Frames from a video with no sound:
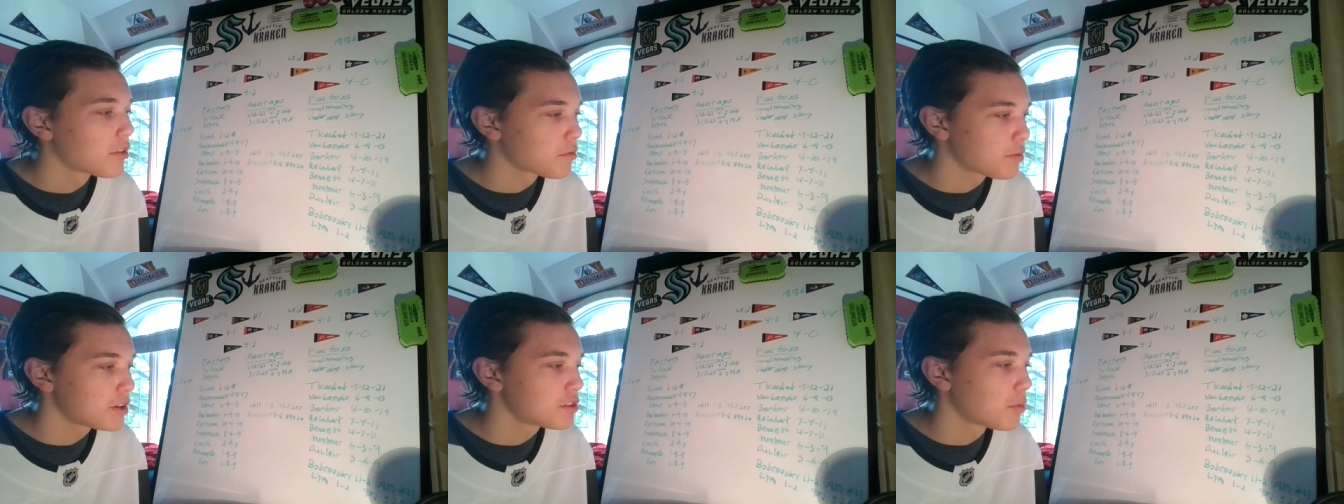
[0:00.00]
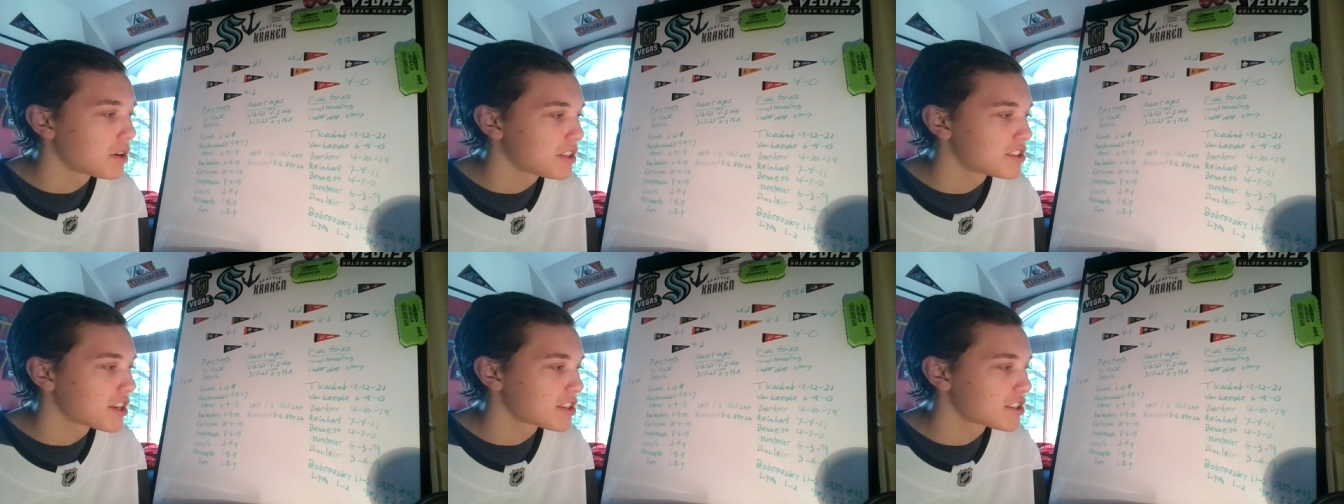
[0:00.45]

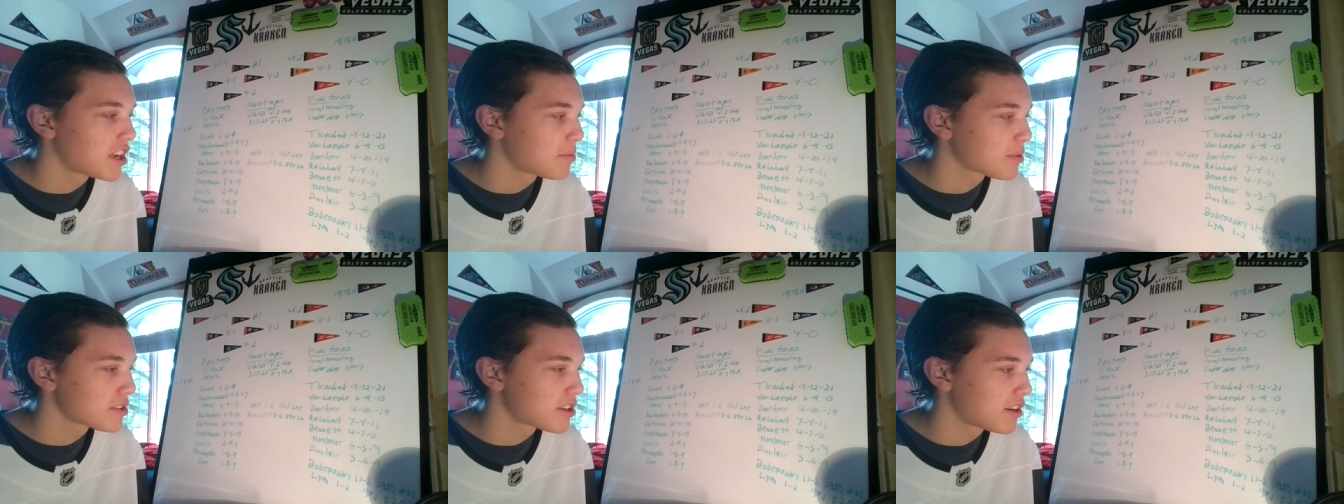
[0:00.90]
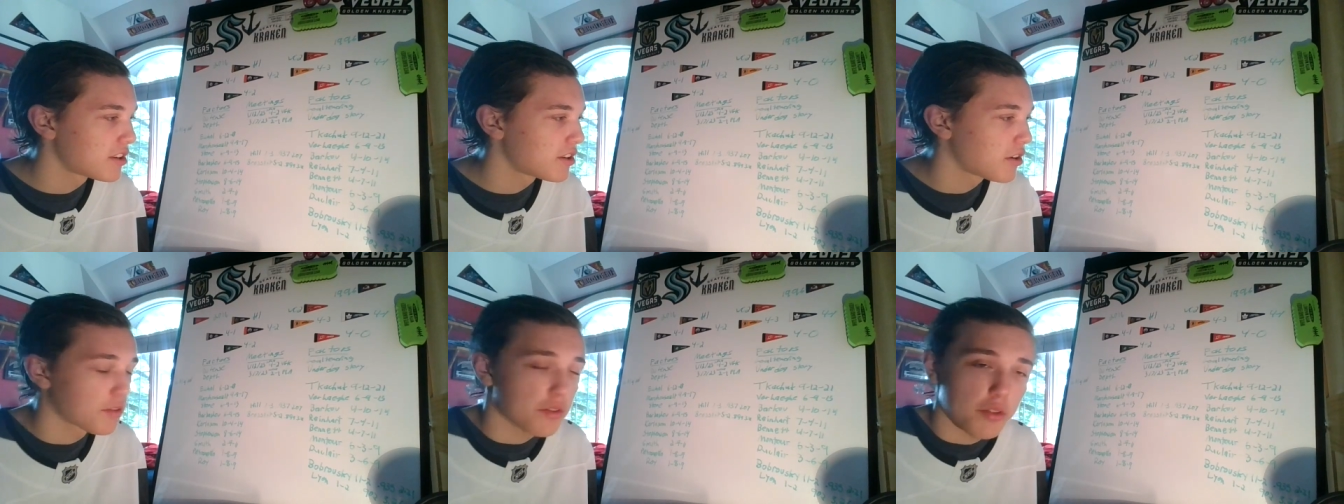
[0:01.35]
3.26 save
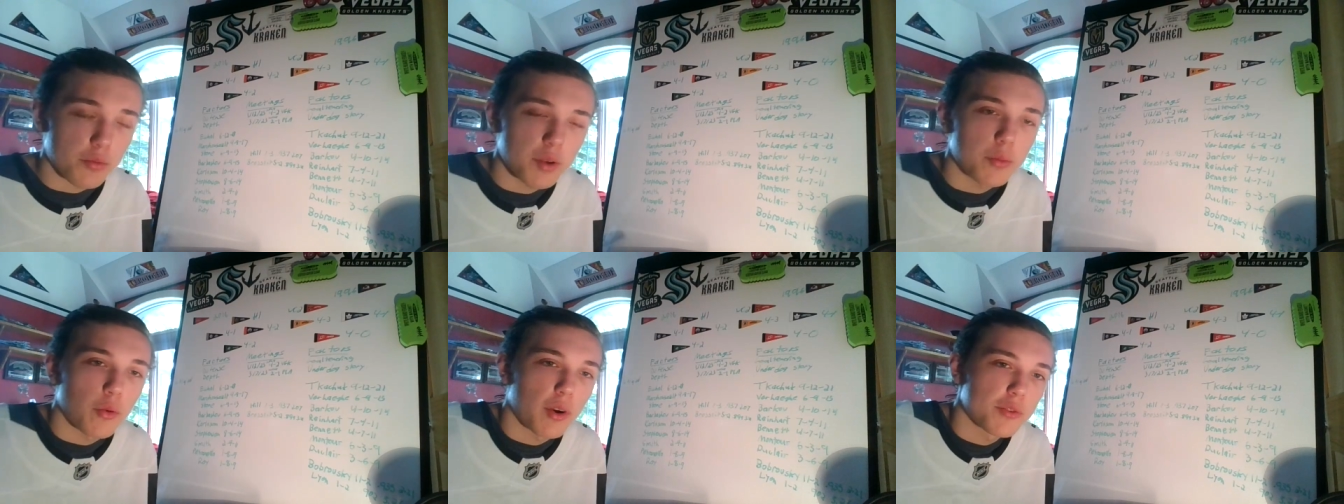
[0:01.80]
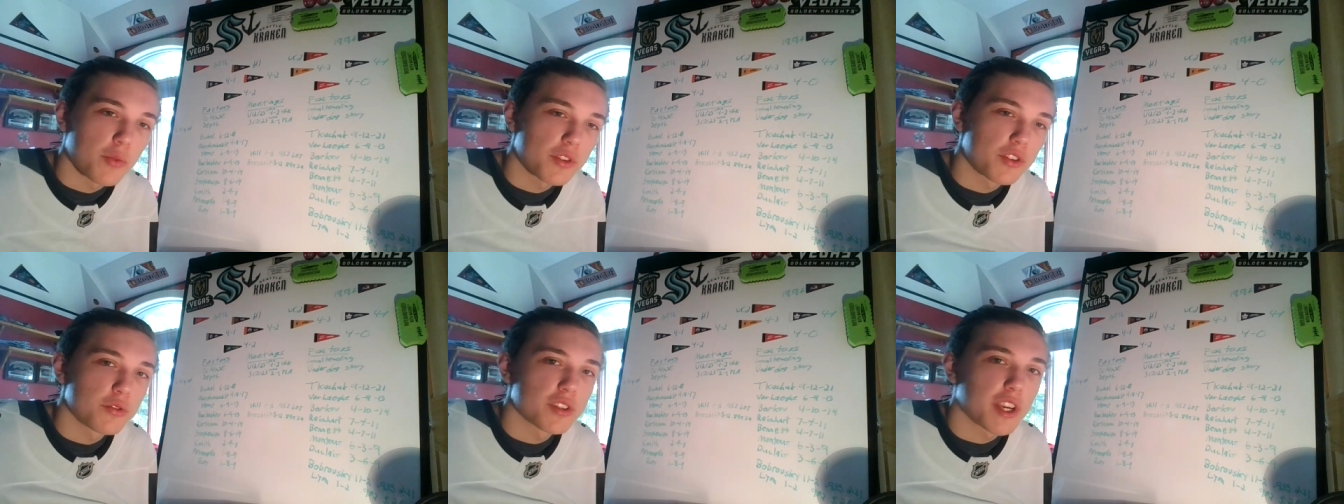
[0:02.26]
percentage, or
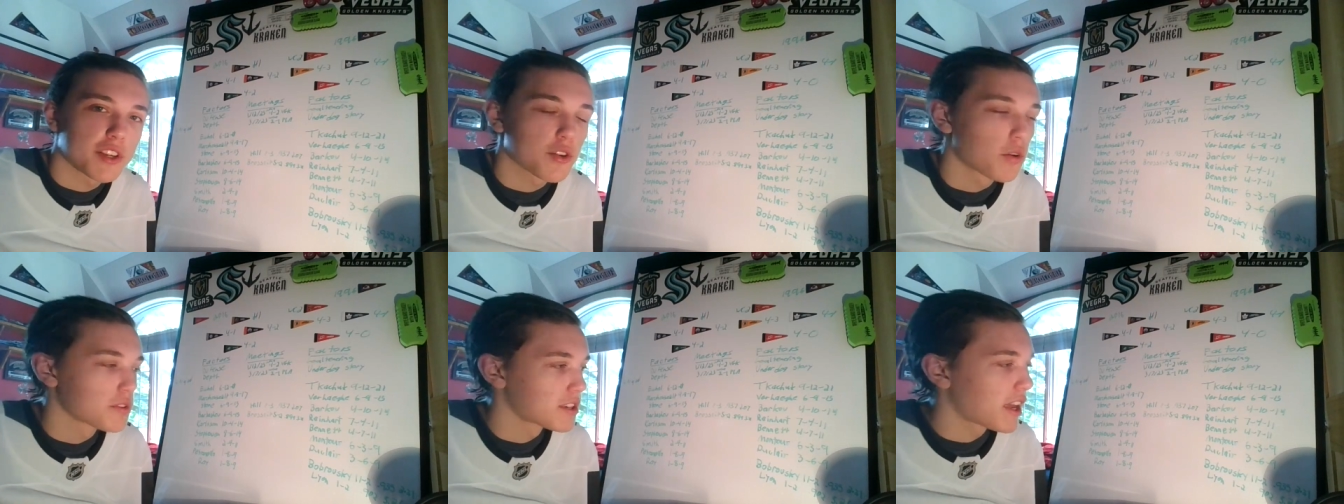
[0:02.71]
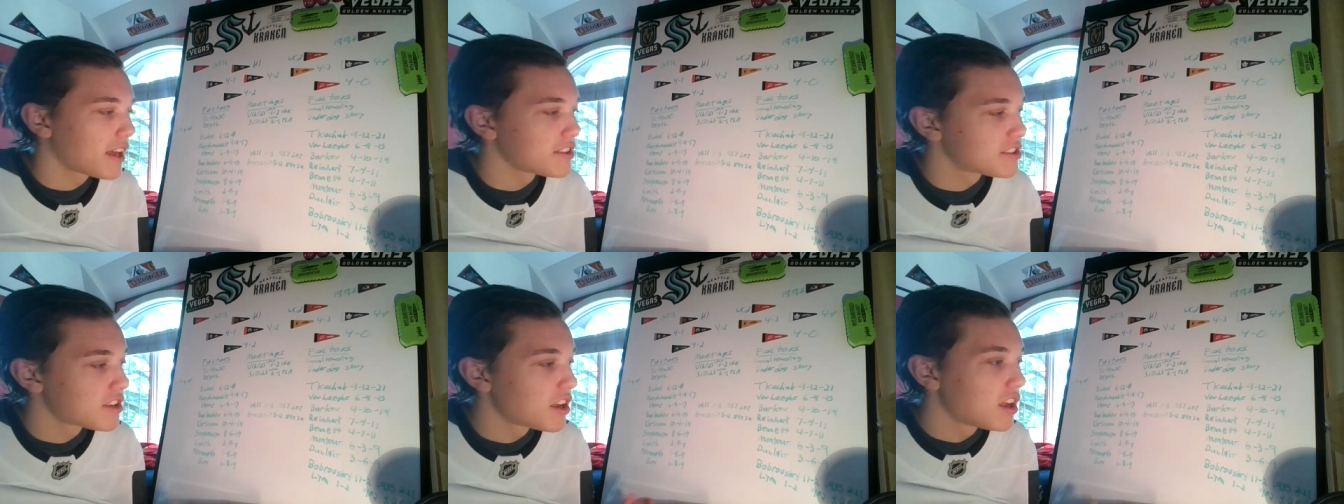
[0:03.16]
3.26 goals against.